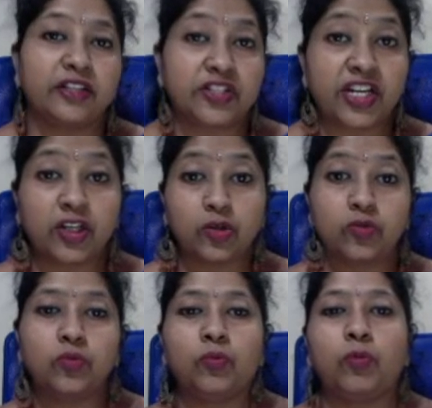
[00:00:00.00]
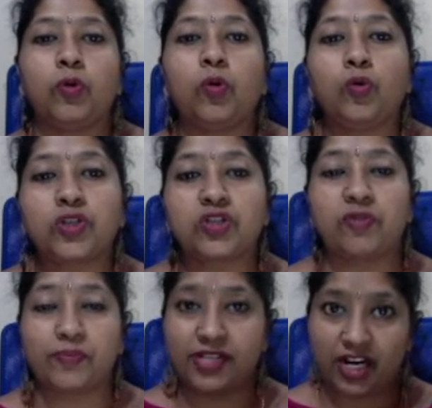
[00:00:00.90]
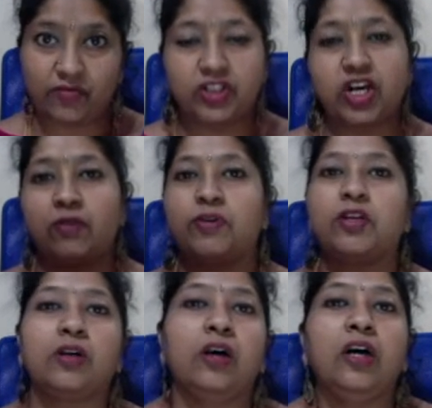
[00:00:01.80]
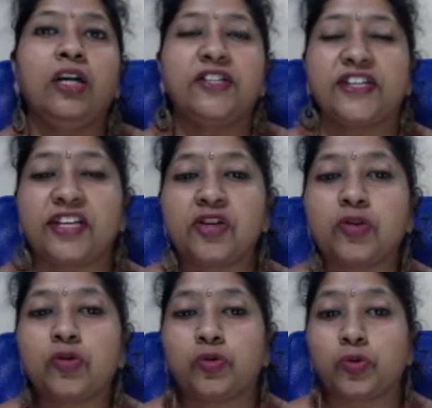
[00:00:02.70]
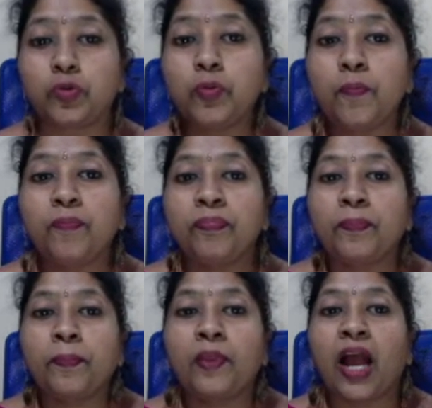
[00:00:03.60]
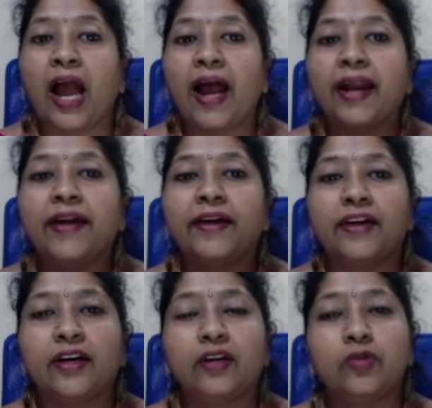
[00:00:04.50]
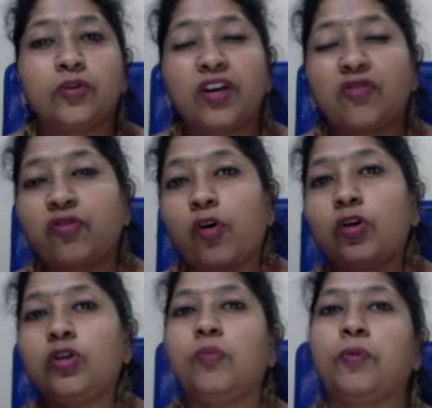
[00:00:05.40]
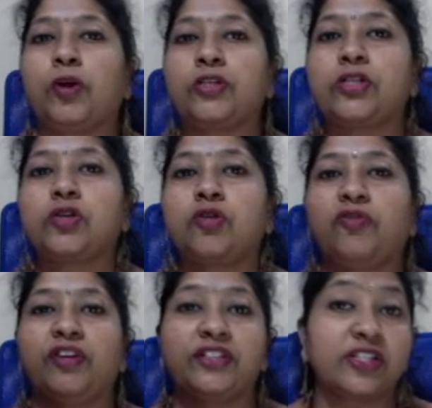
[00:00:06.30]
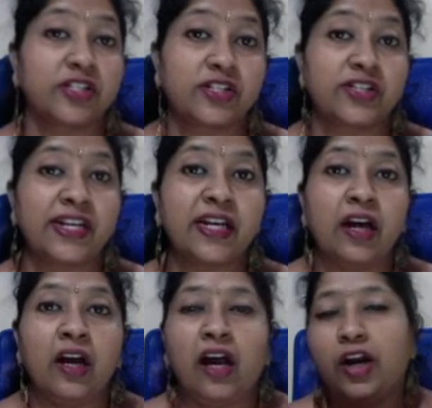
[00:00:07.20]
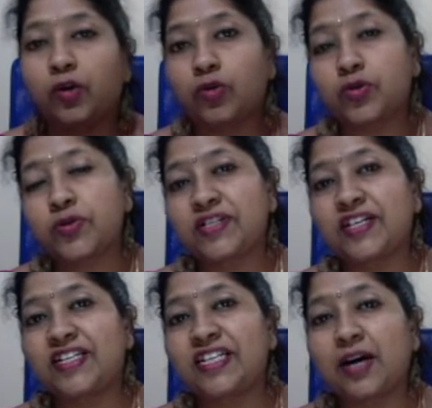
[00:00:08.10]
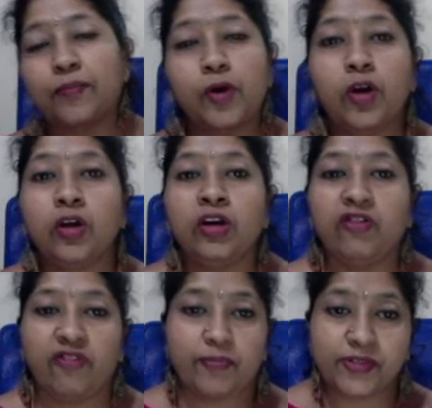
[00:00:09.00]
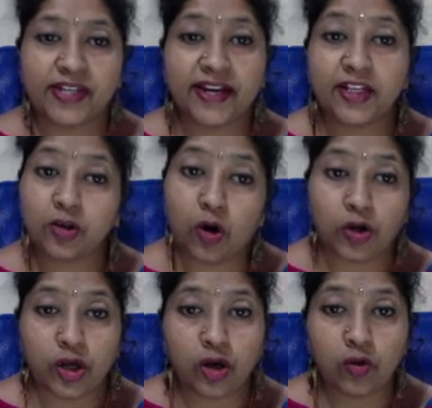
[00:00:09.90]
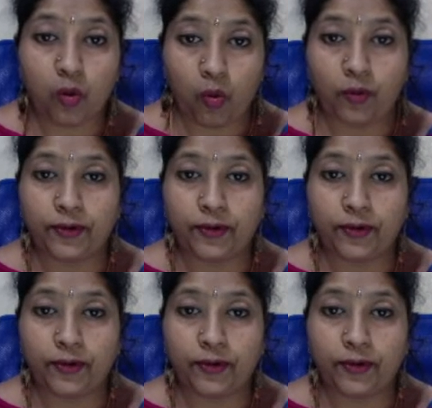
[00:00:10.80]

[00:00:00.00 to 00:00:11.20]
take to Bluehost's website, which I'll be taking you through, and you can follow the process of registering and also setting up your website on your own.